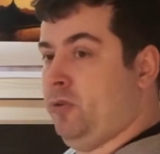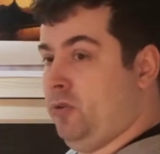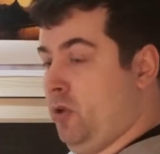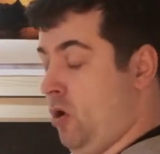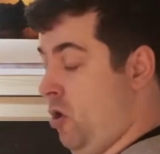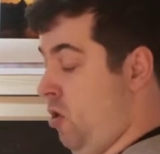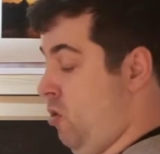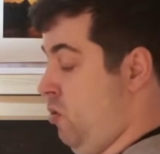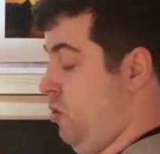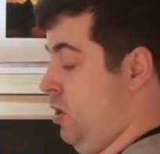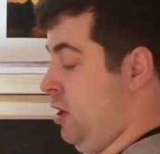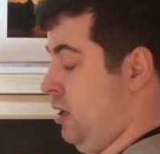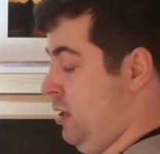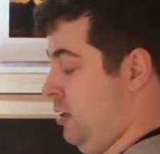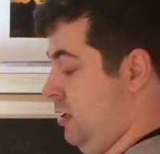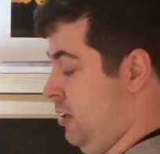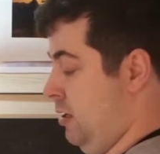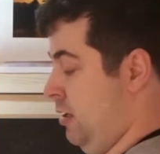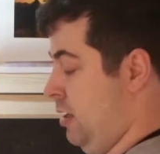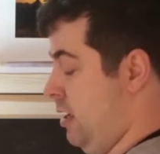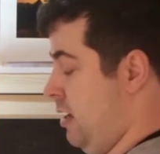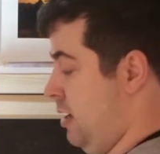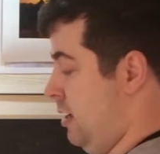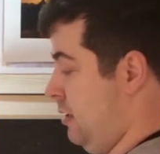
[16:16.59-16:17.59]
dough,
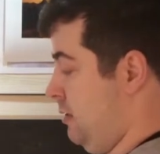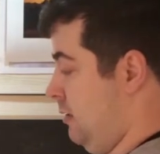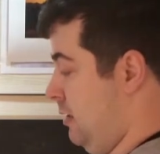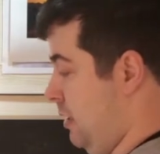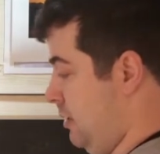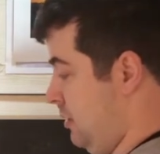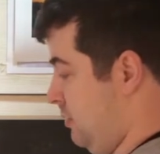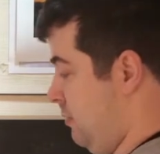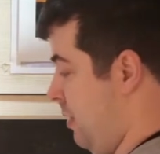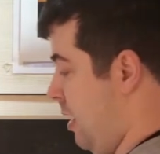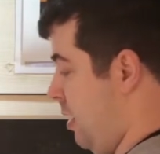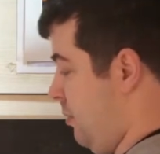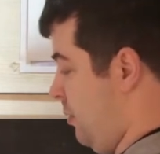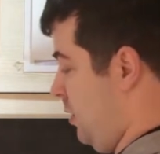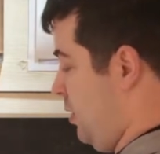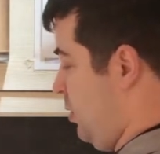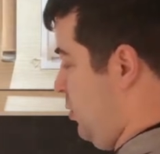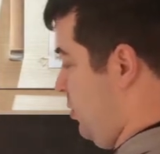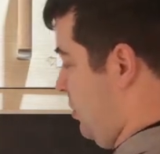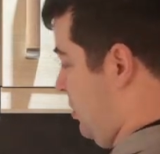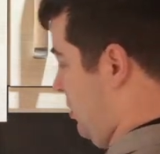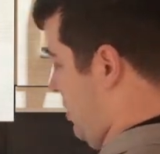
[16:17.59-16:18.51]
and that's why we use